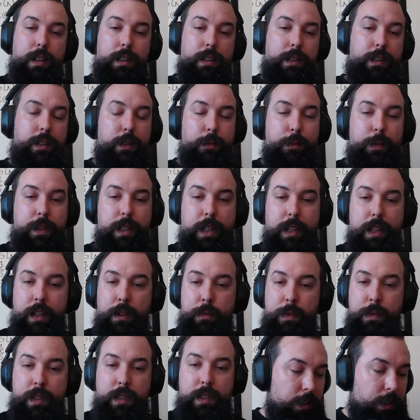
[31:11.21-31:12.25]

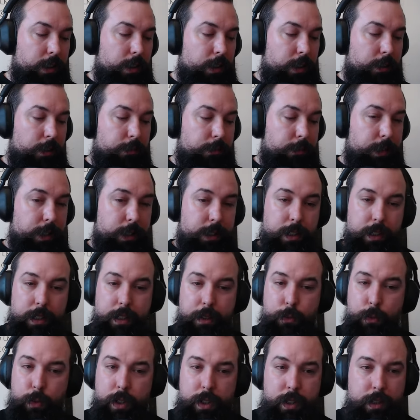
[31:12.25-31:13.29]
Sometimes, if we really
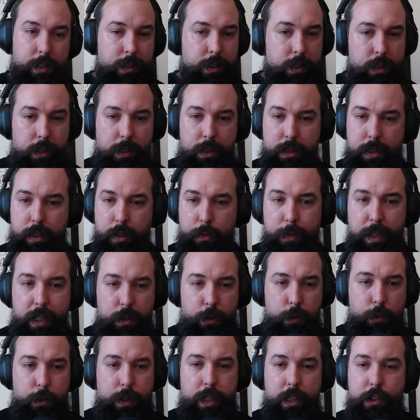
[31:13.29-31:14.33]
want to see some
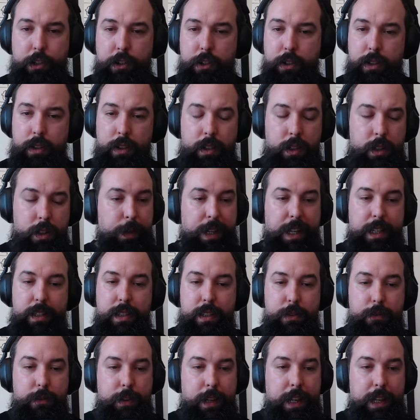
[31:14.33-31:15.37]
innovation,
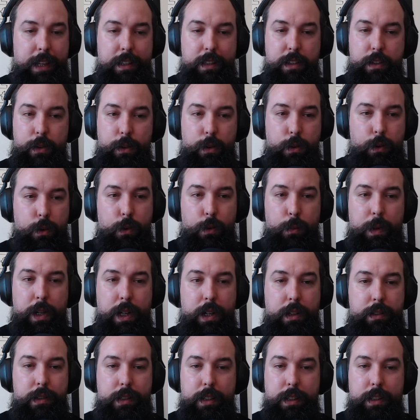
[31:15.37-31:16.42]
best way to go
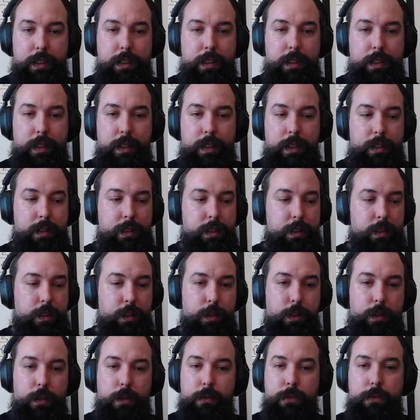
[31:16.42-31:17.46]
about it is
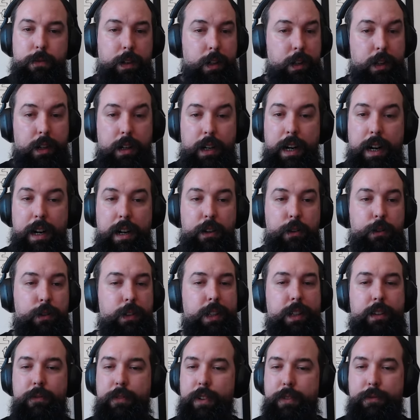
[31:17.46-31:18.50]
to fuck around
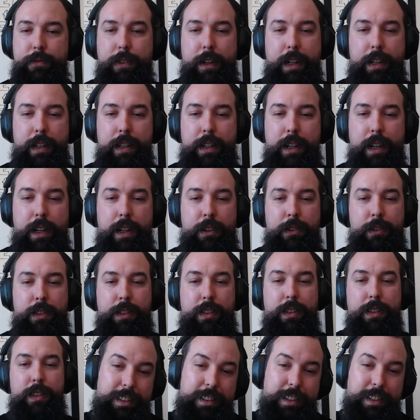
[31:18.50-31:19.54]
and we find
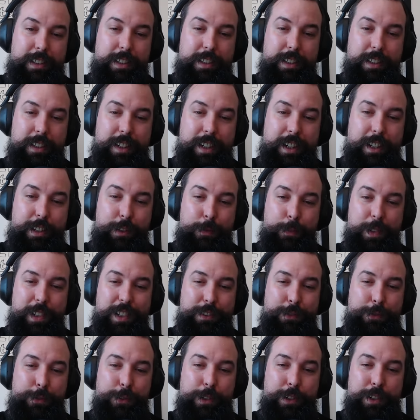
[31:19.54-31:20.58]
out. That's a great
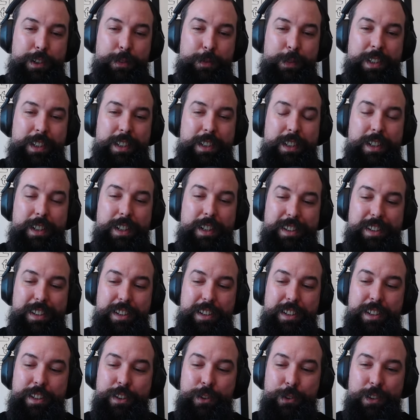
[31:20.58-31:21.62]
platform
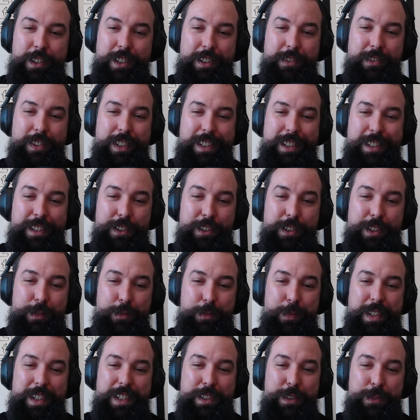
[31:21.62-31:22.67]
at the Longevity
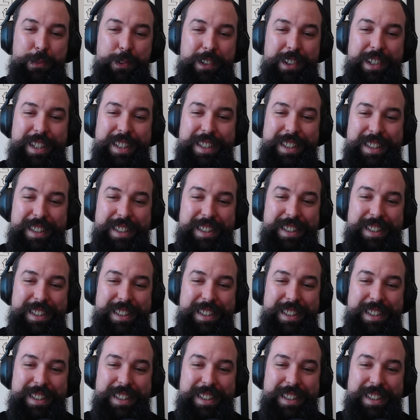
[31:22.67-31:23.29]
Olympics for that.